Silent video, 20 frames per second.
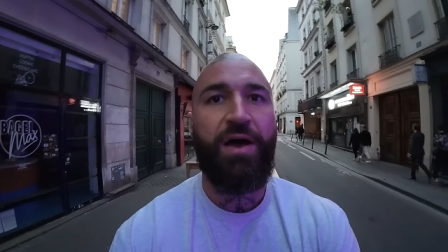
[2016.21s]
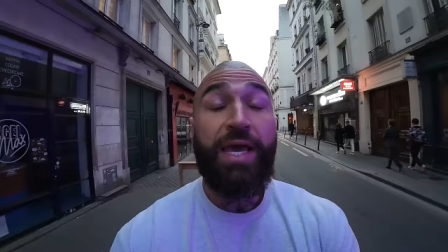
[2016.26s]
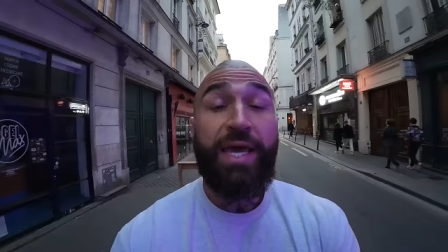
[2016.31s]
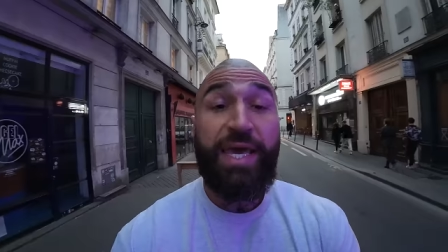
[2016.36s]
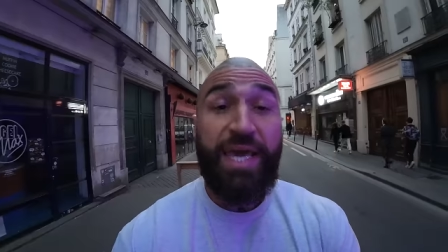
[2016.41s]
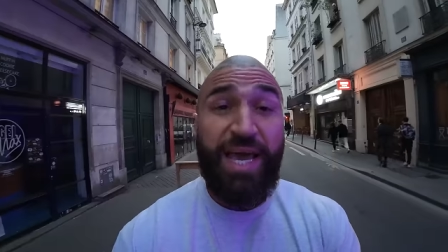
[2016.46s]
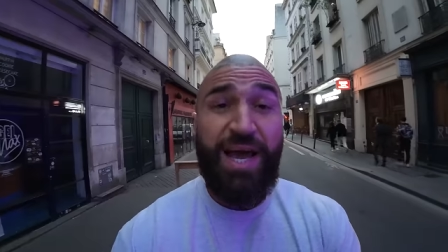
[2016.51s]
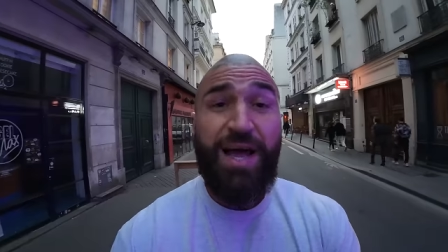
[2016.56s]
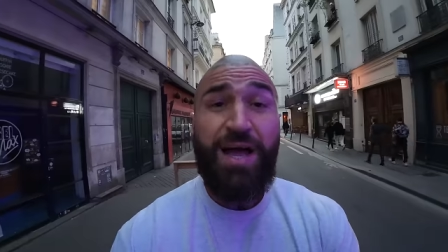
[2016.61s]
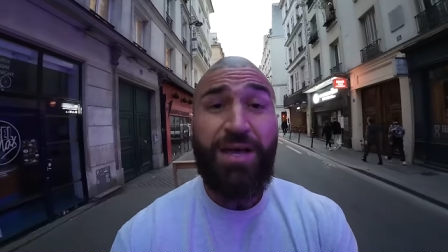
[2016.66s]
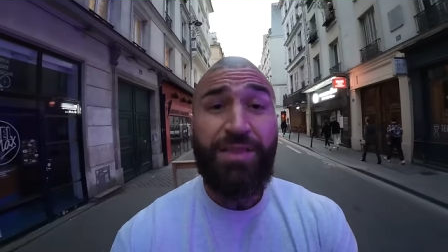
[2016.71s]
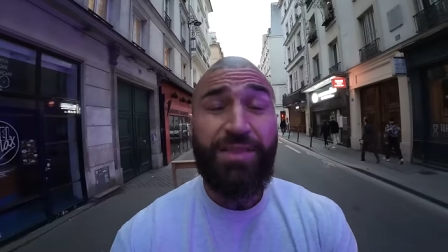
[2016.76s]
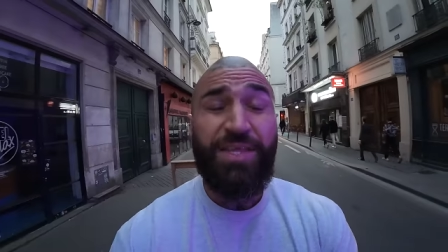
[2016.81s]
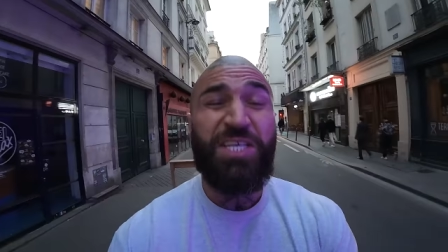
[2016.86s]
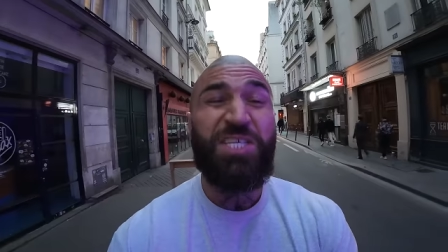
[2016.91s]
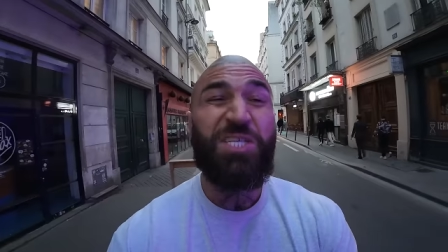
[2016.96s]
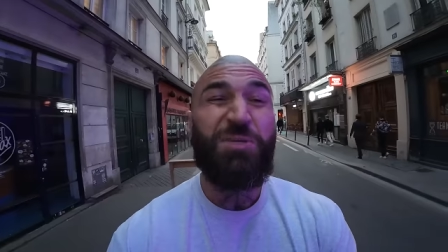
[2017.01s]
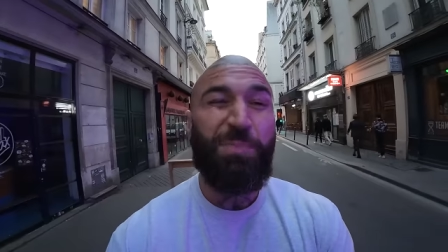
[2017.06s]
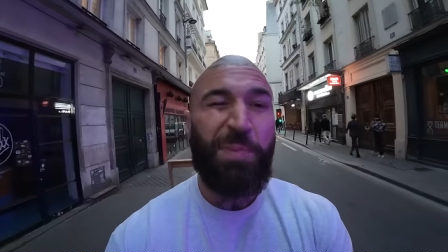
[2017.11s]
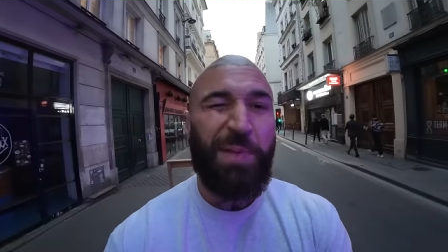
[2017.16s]
Here, they're
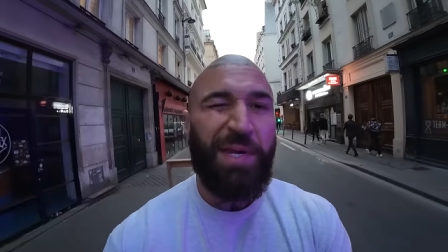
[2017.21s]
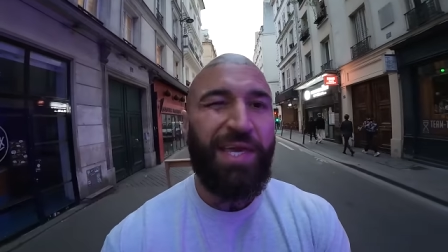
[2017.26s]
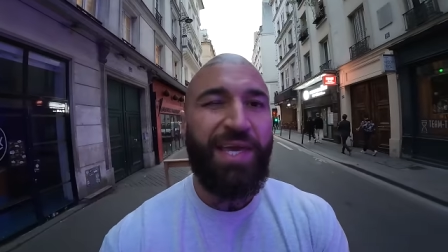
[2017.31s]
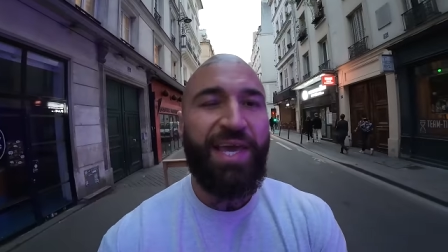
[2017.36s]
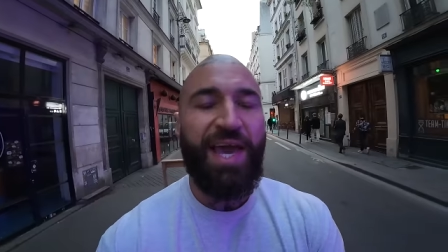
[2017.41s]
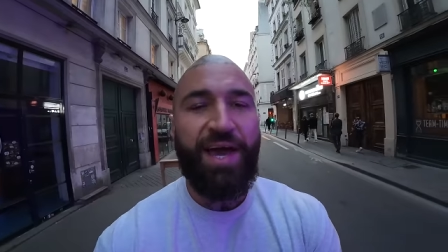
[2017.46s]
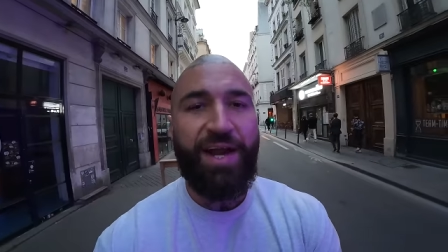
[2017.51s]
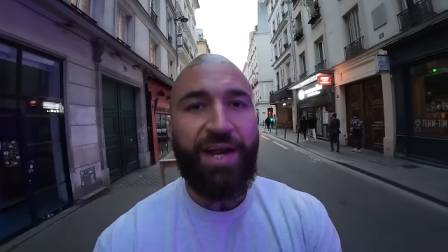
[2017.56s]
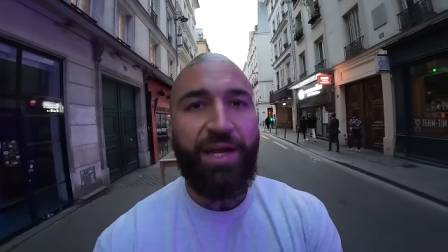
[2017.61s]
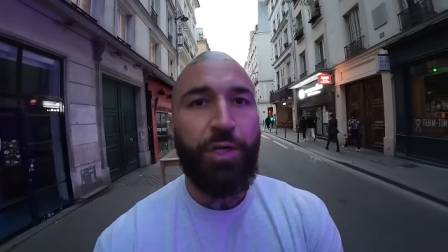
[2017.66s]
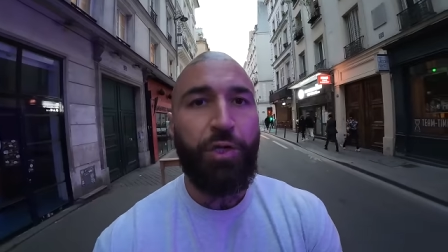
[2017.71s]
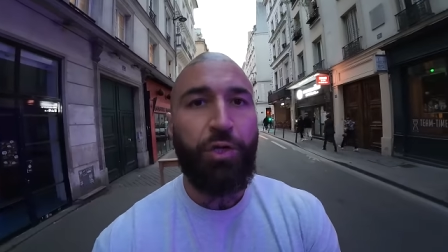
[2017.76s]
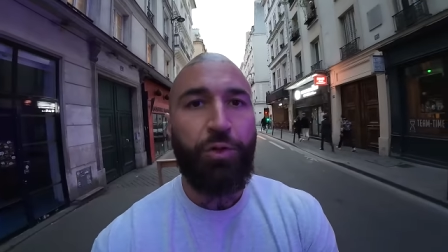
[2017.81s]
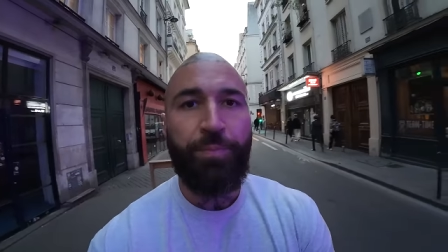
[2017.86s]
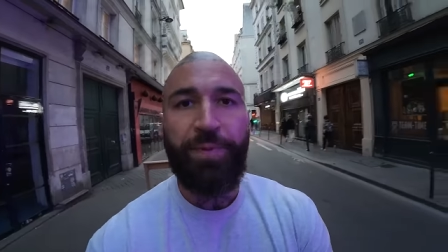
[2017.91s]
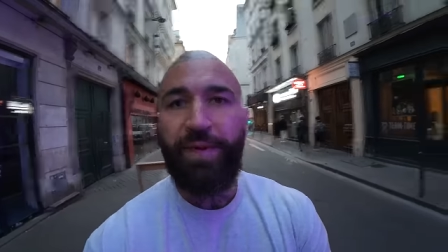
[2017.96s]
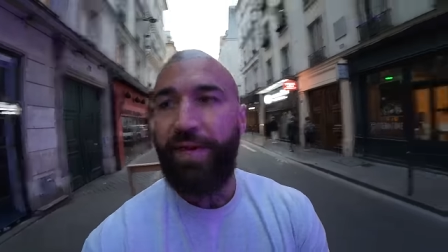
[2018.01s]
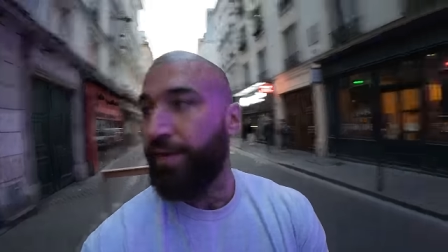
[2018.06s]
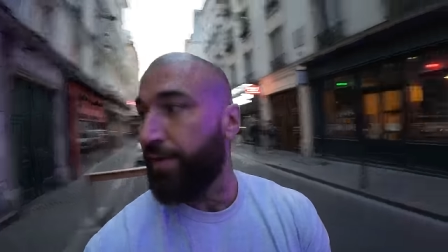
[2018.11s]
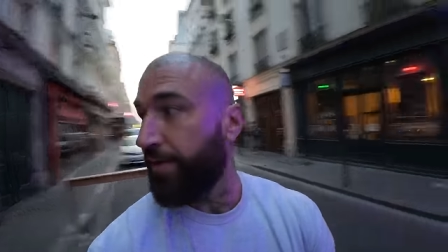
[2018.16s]
spinning out a little
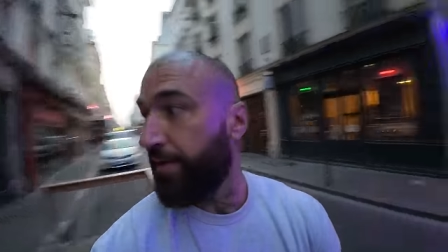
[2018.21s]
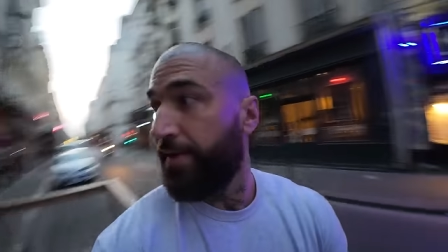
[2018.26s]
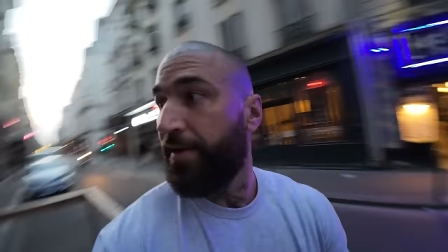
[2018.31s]
bit.